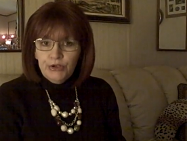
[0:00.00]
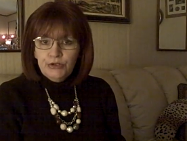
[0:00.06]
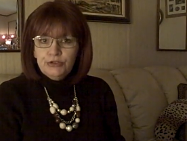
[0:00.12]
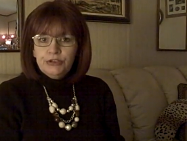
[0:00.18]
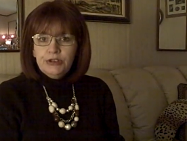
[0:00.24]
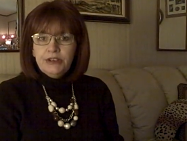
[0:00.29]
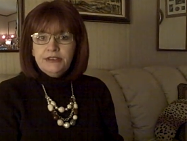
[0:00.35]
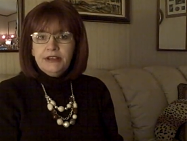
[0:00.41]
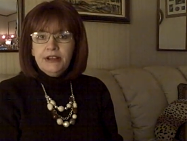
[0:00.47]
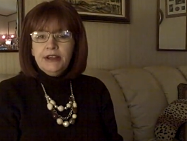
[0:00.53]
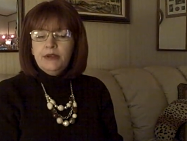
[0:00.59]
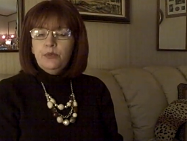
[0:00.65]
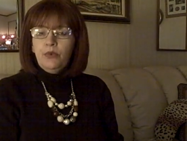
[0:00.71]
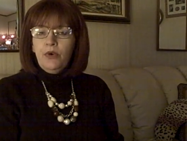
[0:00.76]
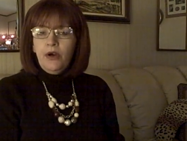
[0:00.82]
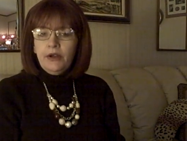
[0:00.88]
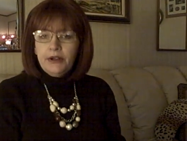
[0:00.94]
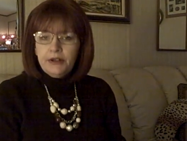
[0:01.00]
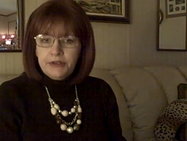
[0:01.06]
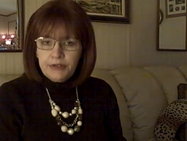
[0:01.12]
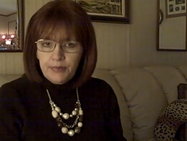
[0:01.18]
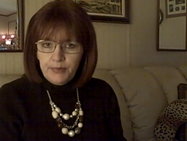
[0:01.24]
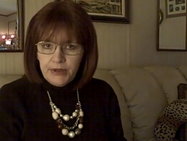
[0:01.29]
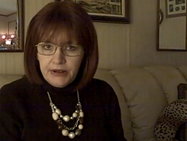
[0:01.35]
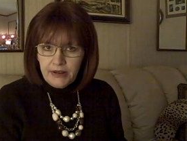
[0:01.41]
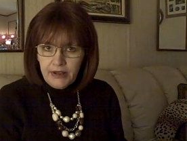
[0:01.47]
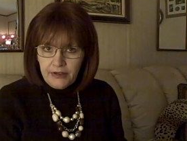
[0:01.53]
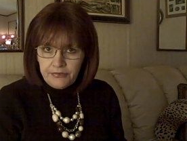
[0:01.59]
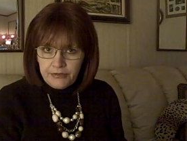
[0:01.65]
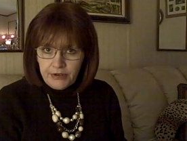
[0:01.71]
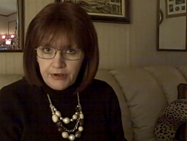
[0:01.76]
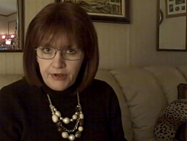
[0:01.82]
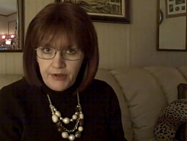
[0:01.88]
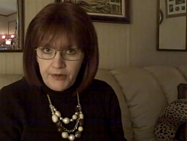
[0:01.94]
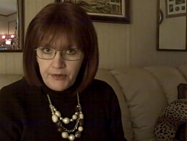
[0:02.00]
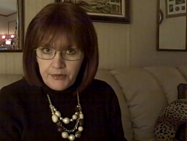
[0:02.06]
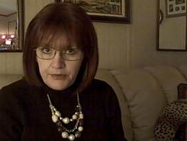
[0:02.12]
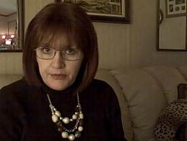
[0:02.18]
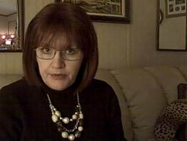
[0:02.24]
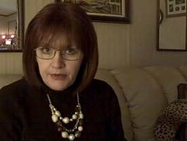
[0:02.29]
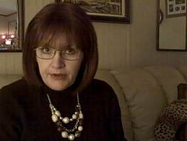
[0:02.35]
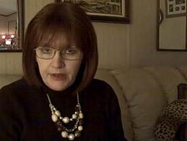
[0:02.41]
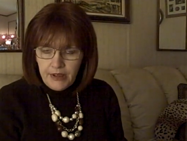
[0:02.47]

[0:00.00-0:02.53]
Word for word: She said he wanted to be left alone.